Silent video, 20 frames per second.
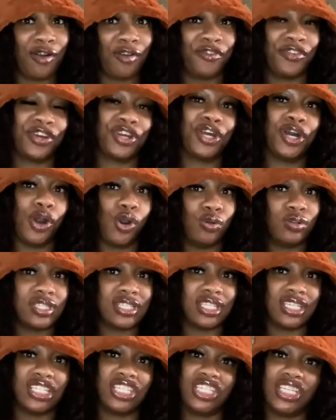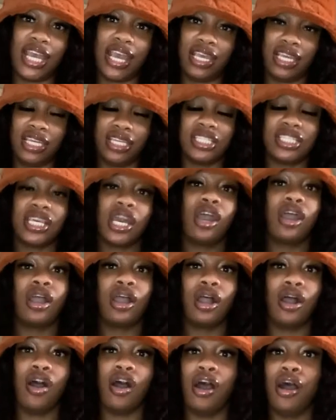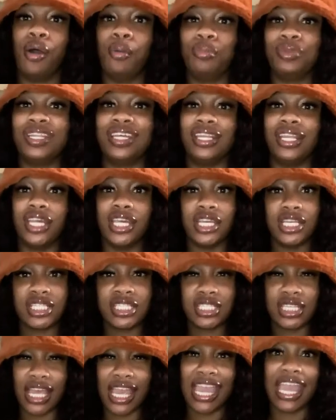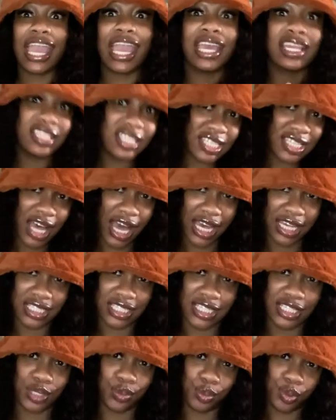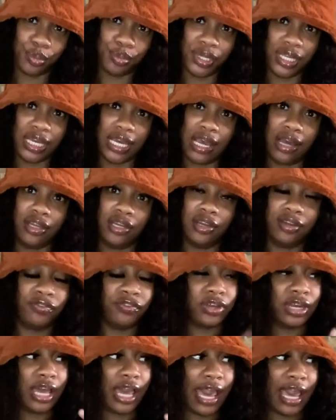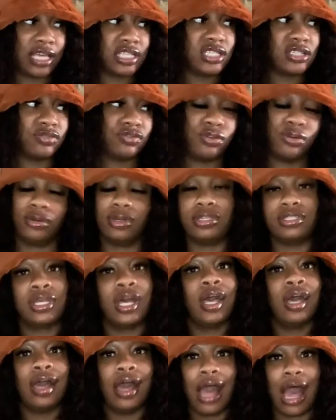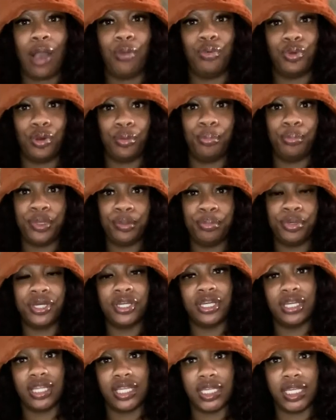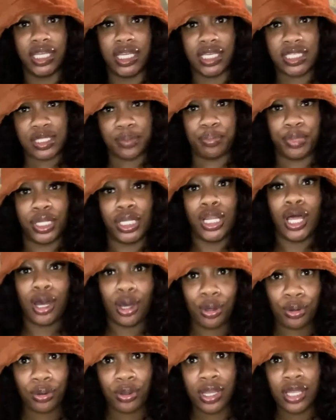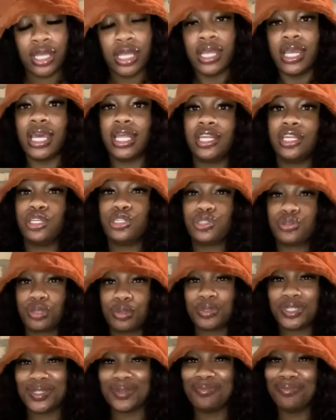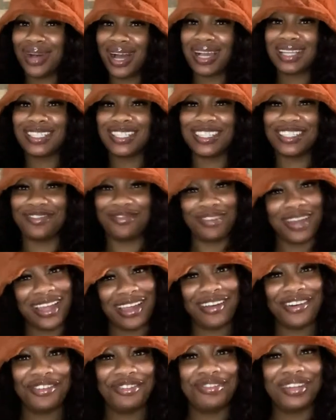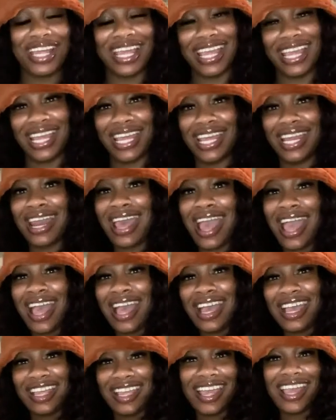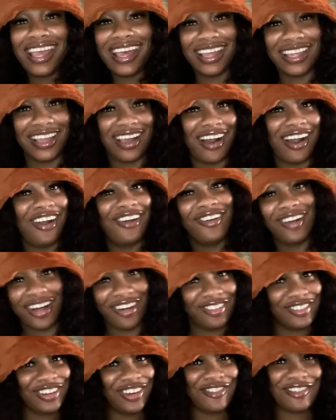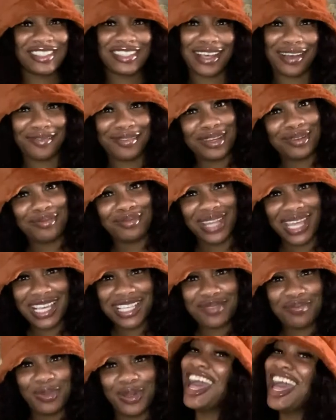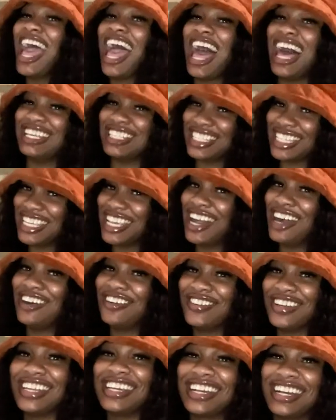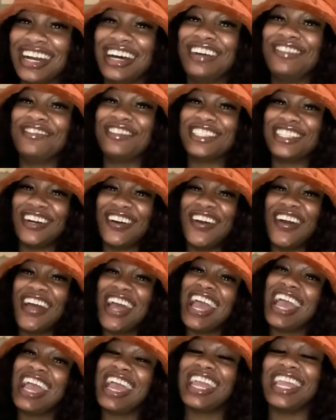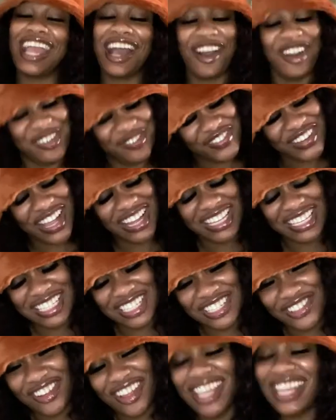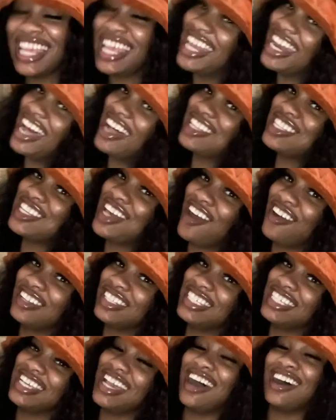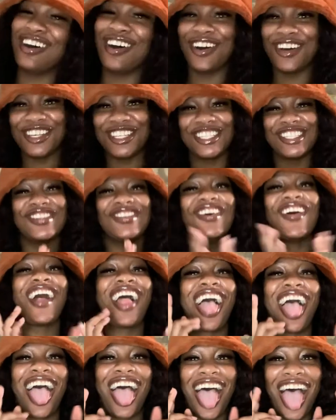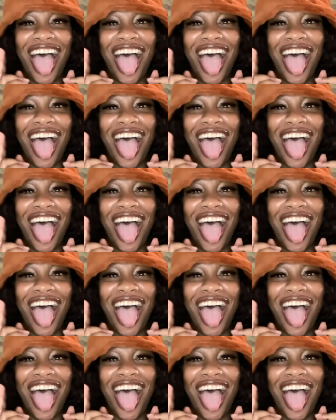For the coats and jackets, the links and sizes will be down there. For the hats, of course, I will be putting the links below in the description box as well. And yeah, y'all, I don't know what's coming up next, but I see y'all when it comes. So yeah, I hope y'all enjoyed, and I'll talk to y'all soon.